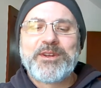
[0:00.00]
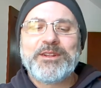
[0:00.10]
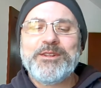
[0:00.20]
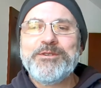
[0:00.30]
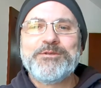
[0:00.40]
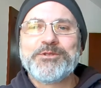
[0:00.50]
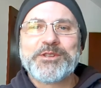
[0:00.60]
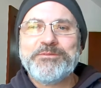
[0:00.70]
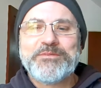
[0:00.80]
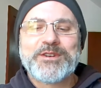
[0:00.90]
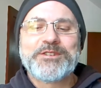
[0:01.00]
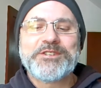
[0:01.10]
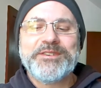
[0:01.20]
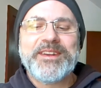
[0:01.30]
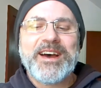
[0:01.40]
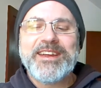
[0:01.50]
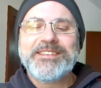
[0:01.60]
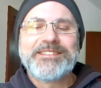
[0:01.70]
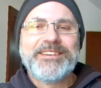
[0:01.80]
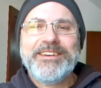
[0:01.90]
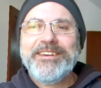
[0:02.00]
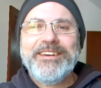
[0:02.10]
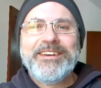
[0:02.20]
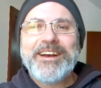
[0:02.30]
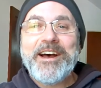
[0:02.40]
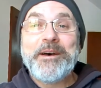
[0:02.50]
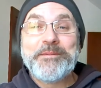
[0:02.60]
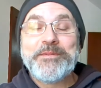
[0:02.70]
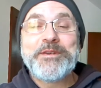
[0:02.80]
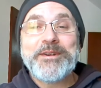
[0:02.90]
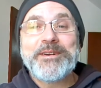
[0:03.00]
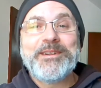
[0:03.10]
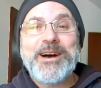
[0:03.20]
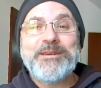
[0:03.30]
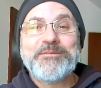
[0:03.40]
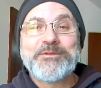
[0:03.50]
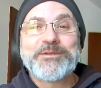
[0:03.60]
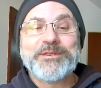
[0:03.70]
clothes and merchandise. There are a lot more